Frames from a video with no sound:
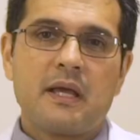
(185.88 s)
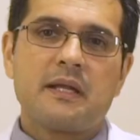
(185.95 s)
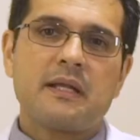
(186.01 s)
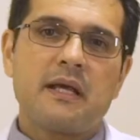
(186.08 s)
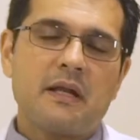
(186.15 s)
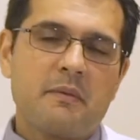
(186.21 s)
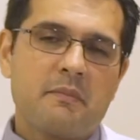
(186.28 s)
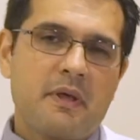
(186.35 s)
The
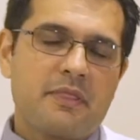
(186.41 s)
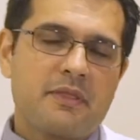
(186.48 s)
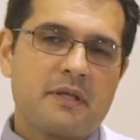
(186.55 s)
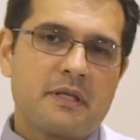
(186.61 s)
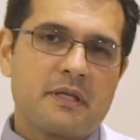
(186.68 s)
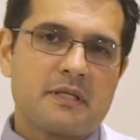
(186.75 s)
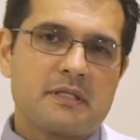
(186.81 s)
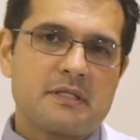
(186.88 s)
other
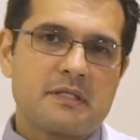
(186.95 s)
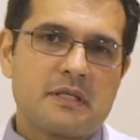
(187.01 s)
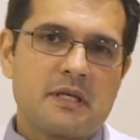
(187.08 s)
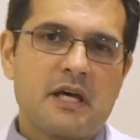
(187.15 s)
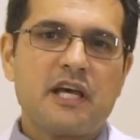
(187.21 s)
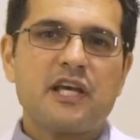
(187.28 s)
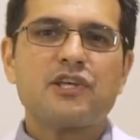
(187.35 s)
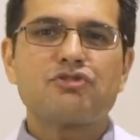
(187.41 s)
method is
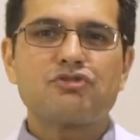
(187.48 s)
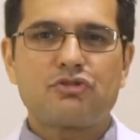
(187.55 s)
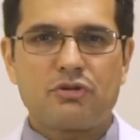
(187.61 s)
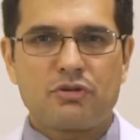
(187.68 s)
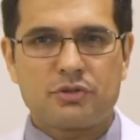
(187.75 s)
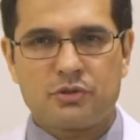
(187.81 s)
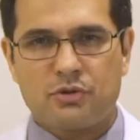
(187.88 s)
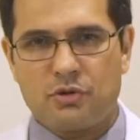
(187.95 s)
a
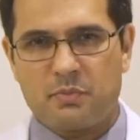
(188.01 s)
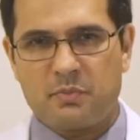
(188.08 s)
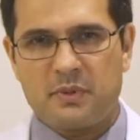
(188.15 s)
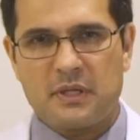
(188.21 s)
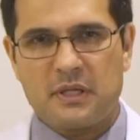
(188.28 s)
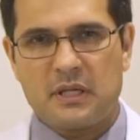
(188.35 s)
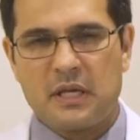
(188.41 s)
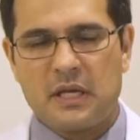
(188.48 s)
hysteroscopy.
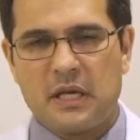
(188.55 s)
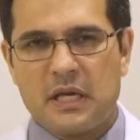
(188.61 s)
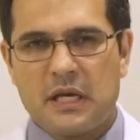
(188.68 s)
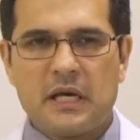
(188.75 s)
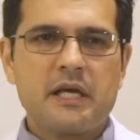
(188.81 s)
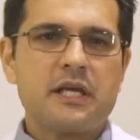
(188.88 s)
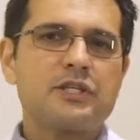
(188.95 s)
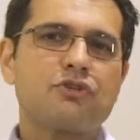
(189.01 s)

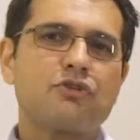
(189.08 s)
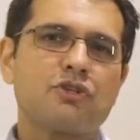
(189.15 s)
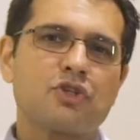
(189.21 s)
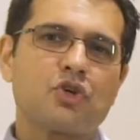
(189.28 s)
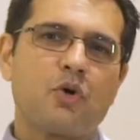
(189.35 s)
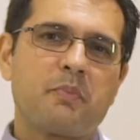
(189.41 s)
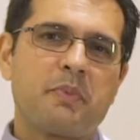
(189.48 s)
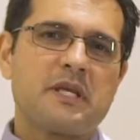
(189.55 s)
A
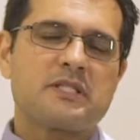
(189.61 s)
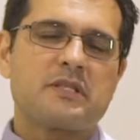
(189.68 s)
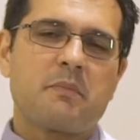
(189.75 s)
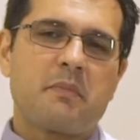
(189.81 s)
hysteroscopy is a